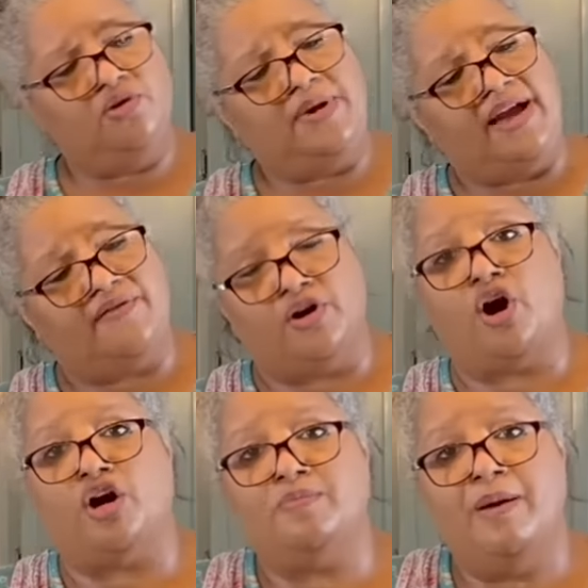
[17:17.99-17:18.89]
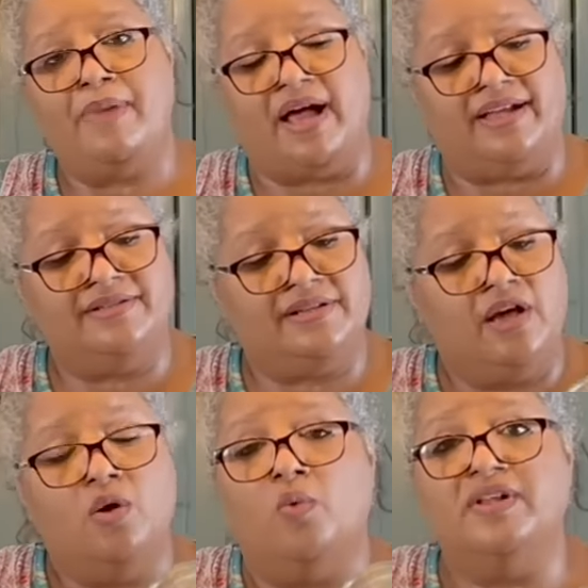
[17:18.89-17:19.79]
we have our cardamom pods,
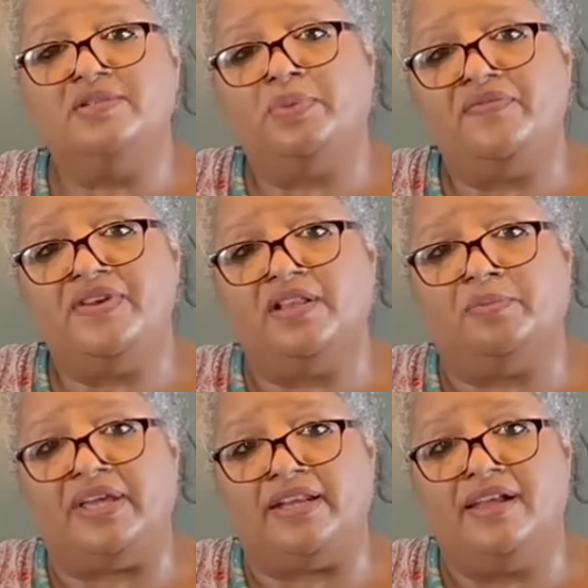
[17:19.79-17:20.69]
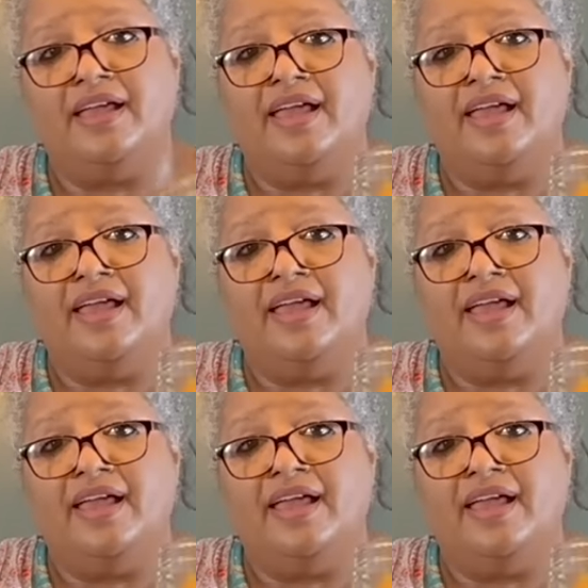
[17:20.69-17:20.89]
1 split vanilla bean,